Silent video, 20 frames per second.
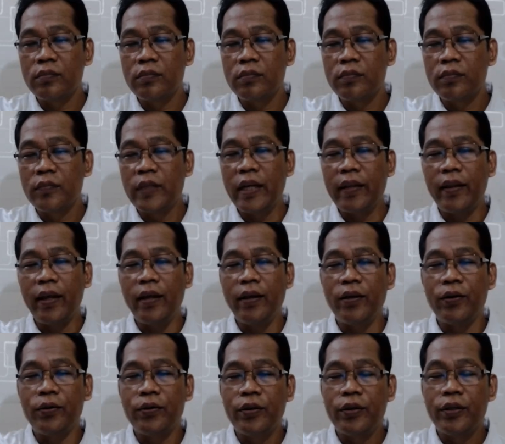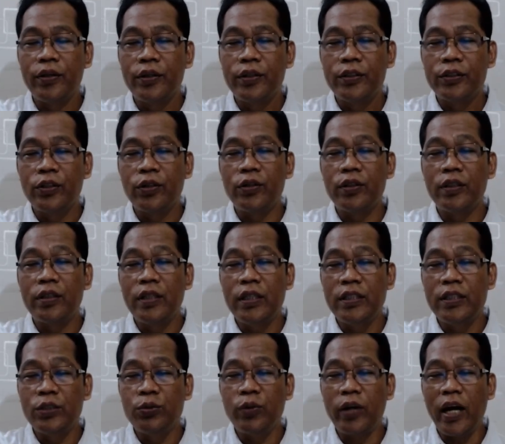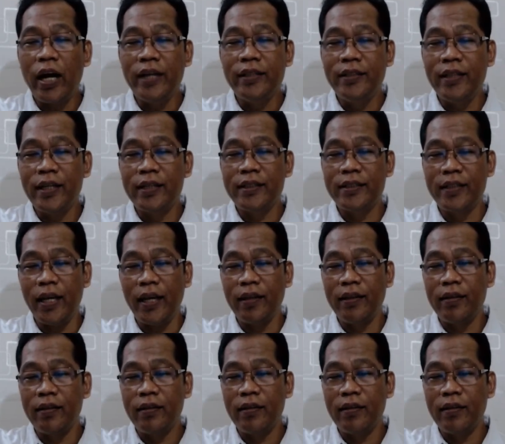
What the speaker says: Yeah, thank you. So this is what Isaiah said.